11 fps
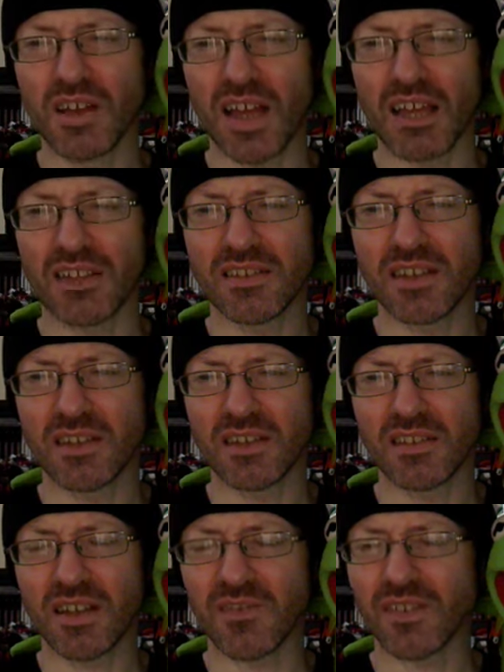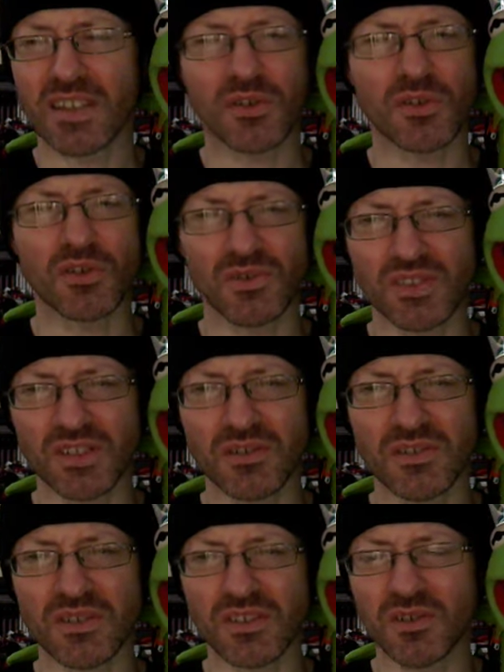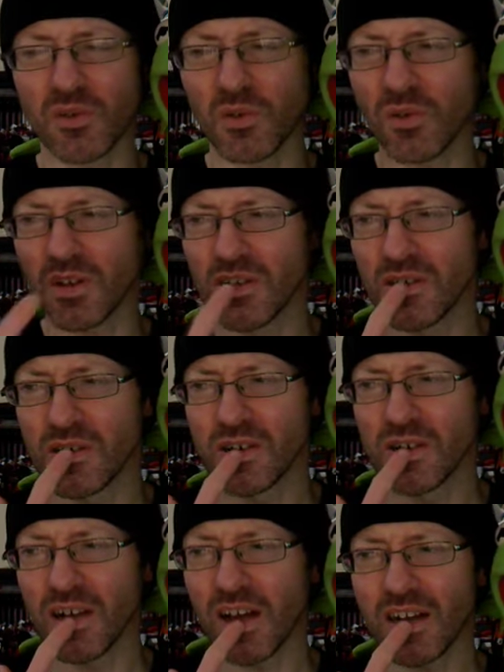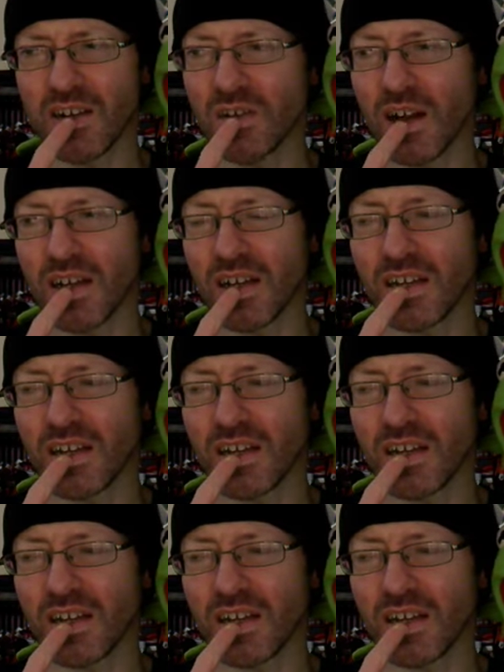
and I think they took it too seriously, or I don't know.